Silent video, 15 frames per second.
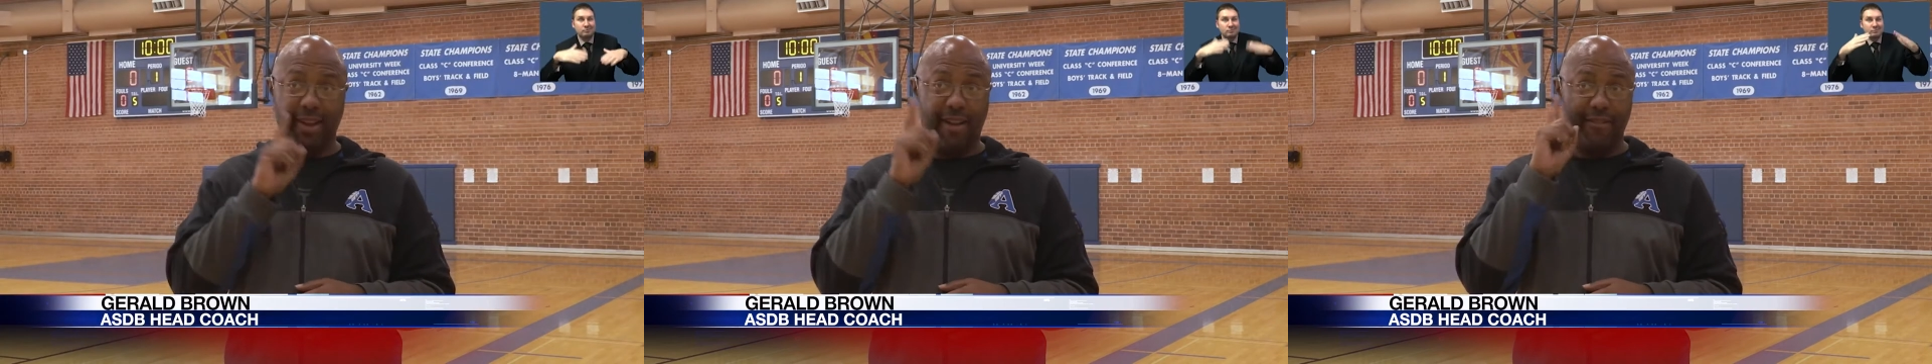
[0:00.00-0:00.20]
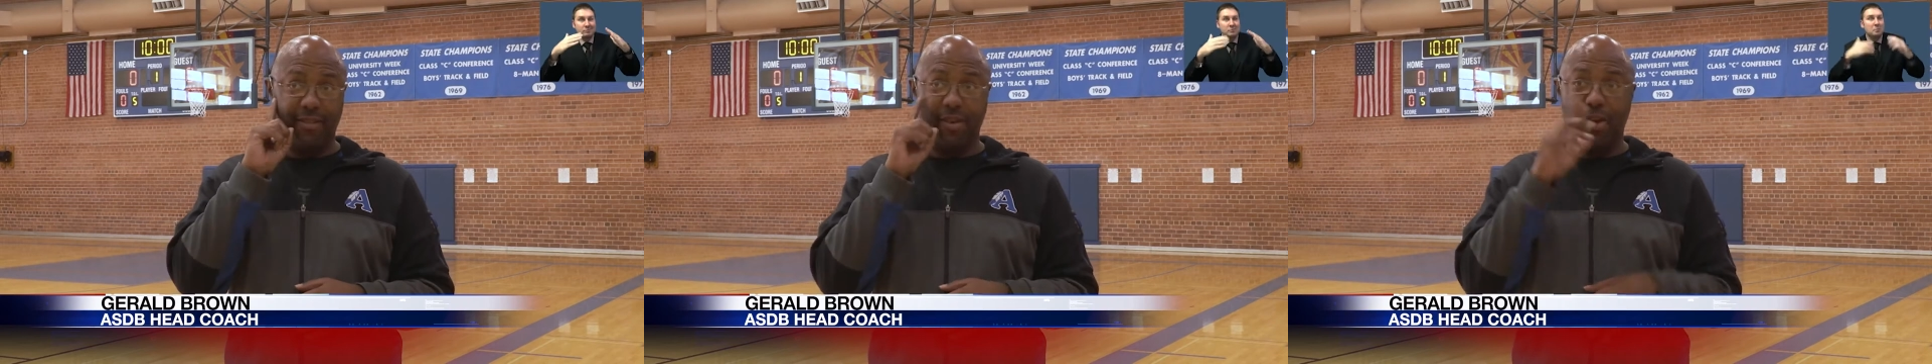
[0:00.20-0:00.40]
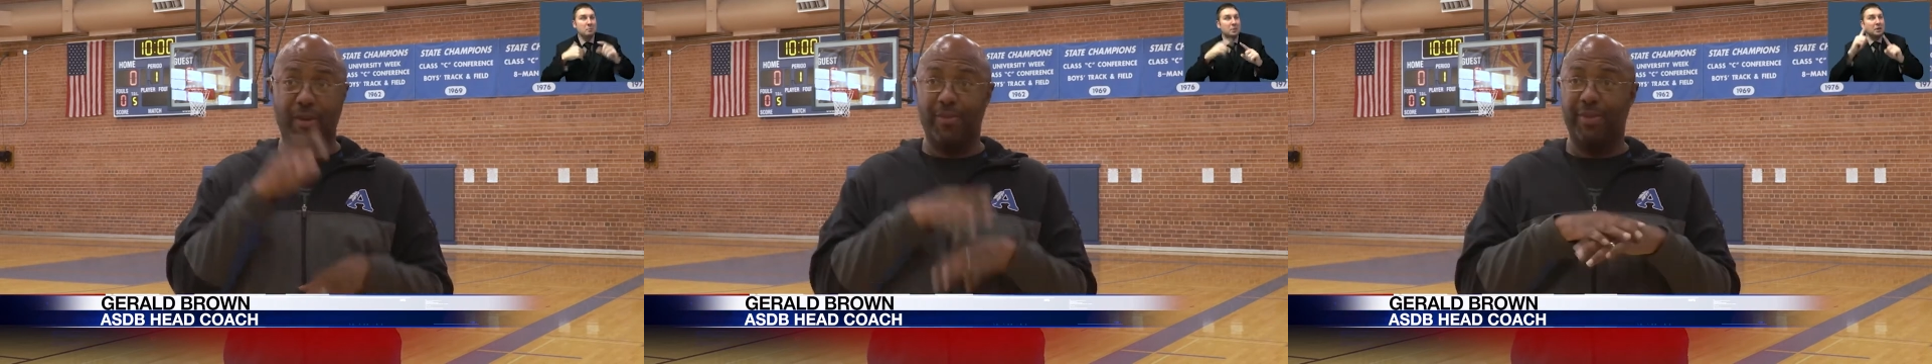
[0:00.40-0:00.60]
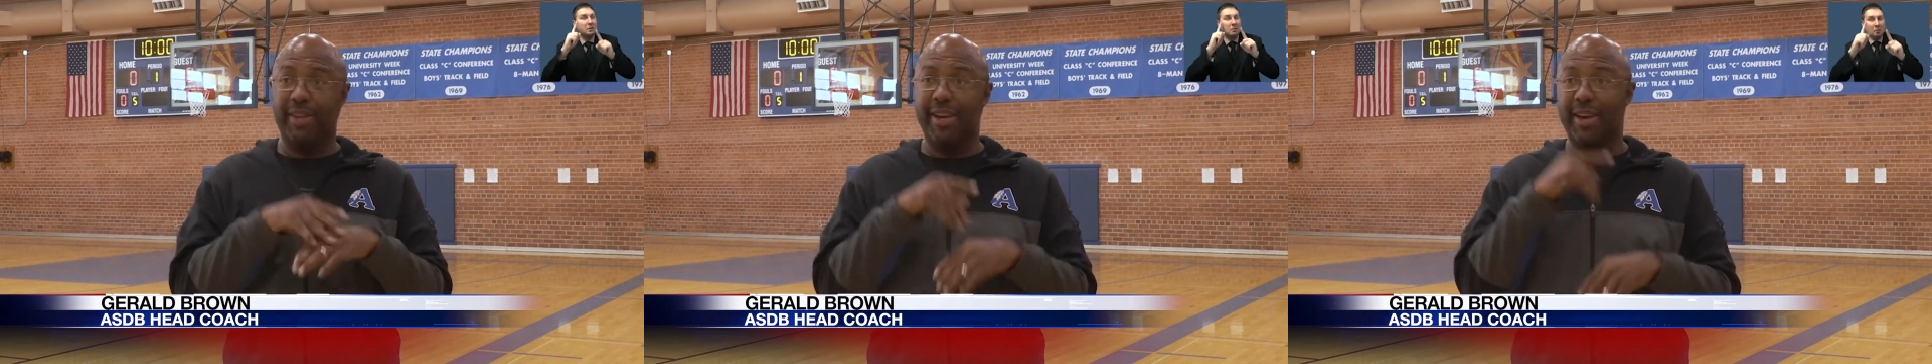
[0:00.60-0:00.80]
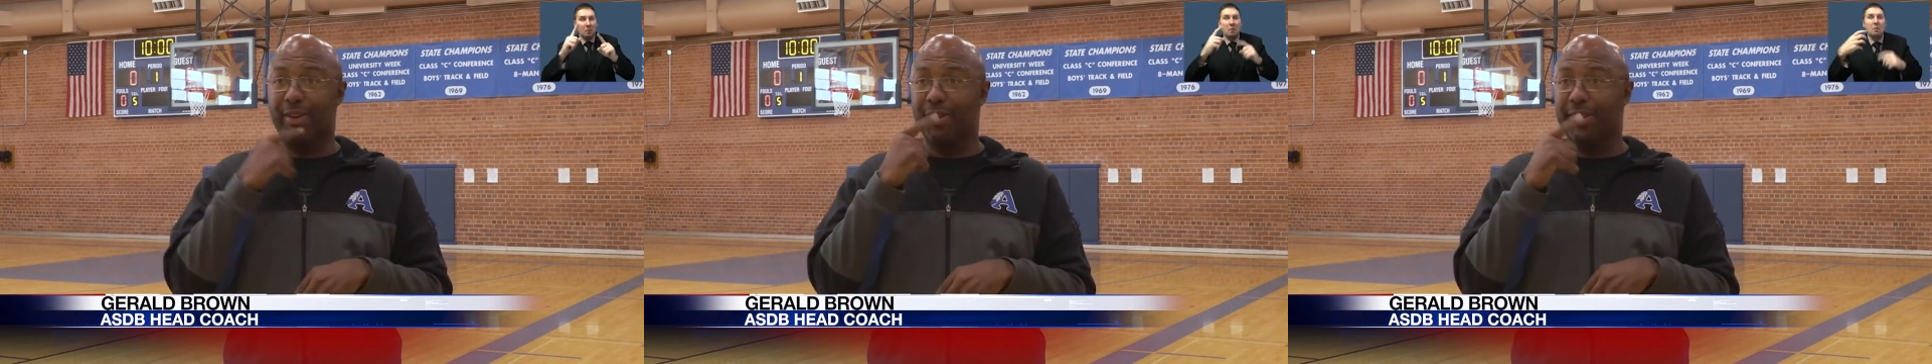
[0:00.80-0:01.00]
on a hearing
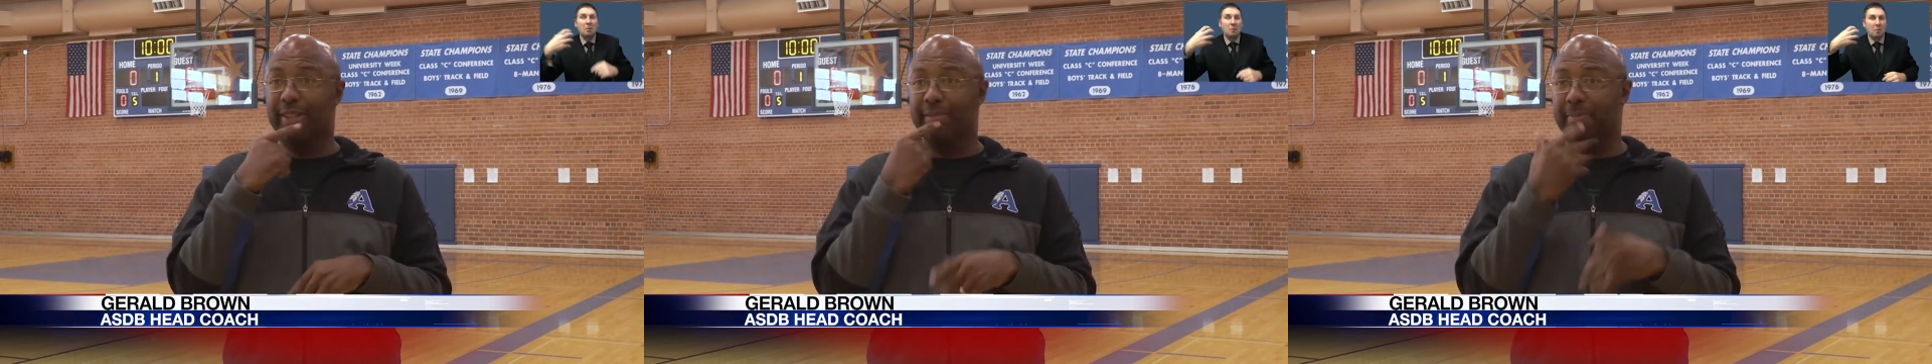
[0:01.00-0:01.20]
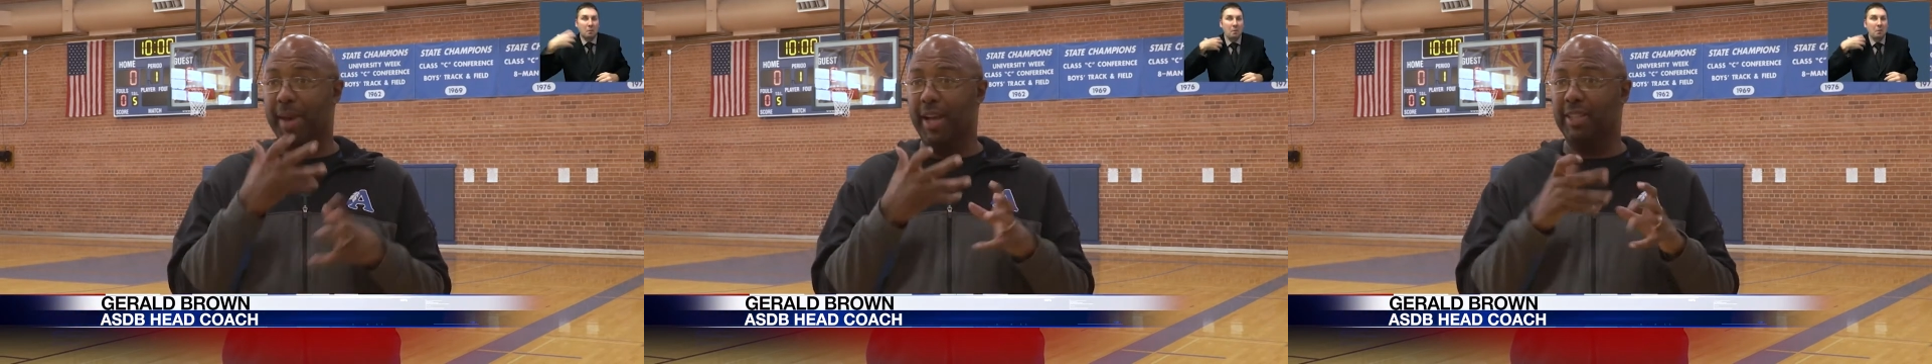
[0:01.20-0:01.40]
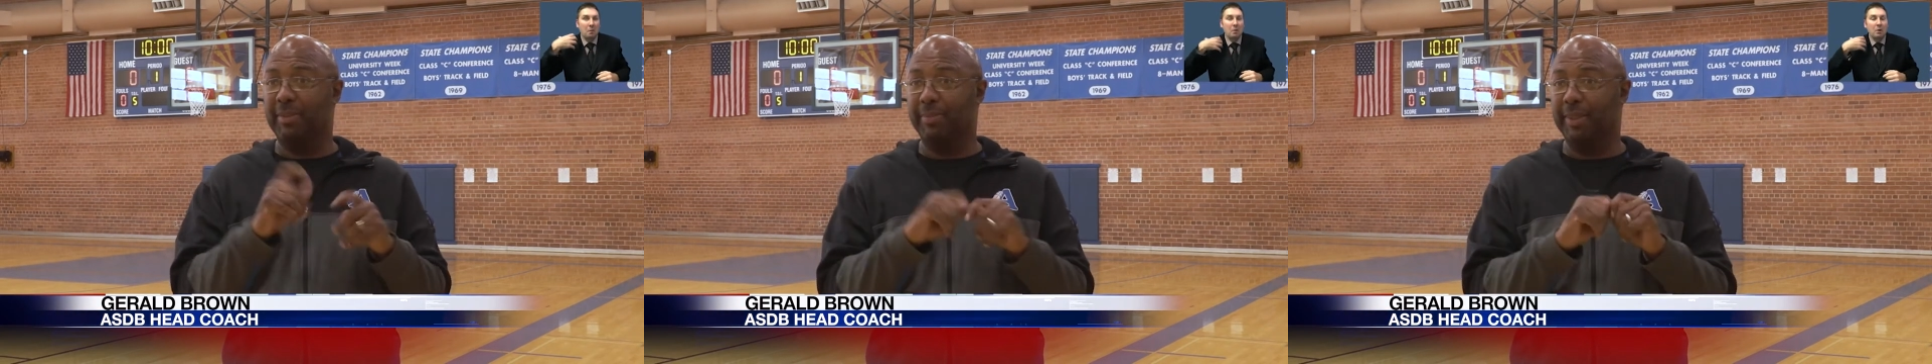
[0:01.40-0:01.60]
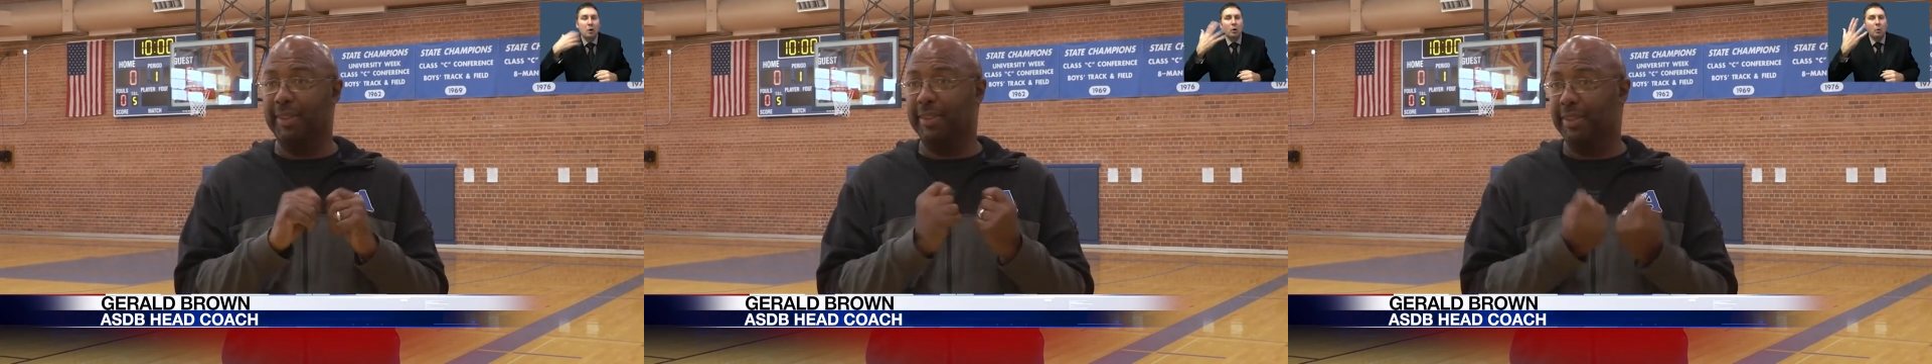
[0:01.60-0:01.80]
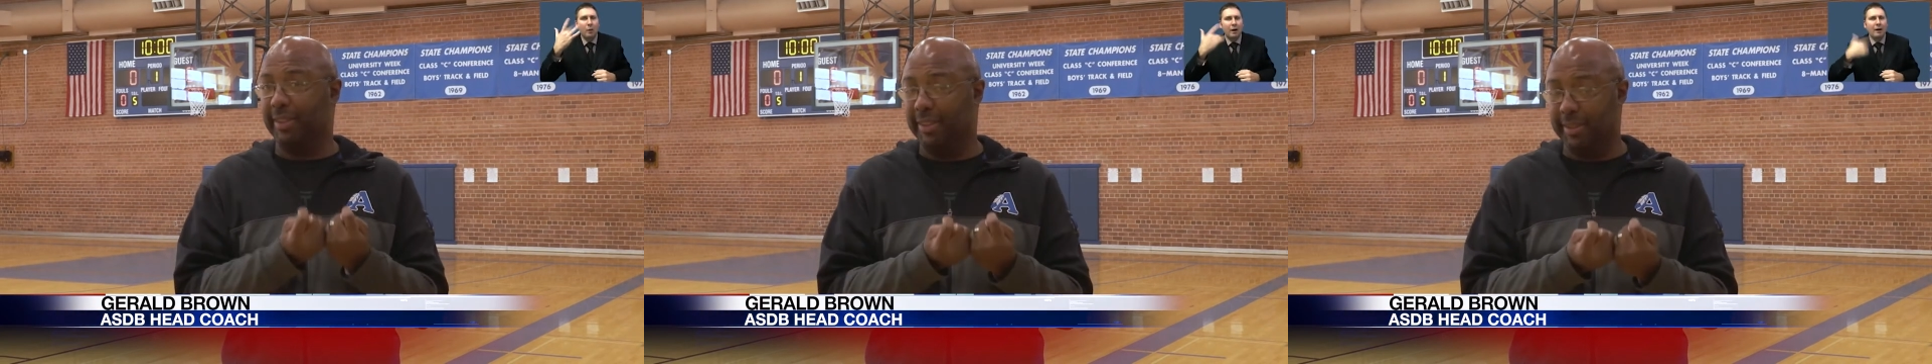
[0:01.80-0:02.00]
basketball team growing
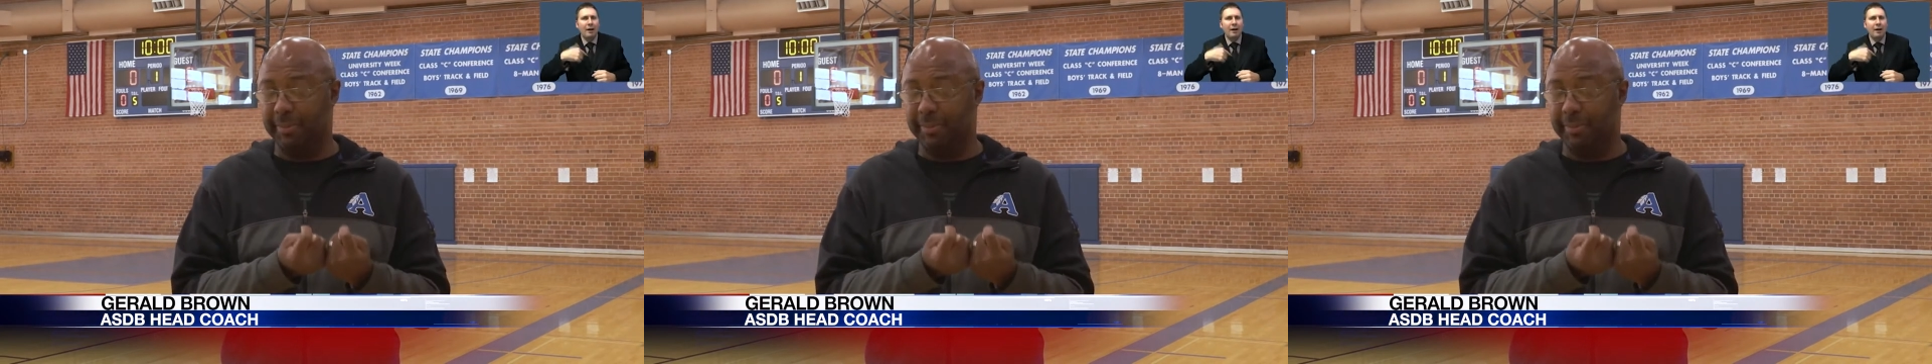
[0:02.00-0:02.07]
up.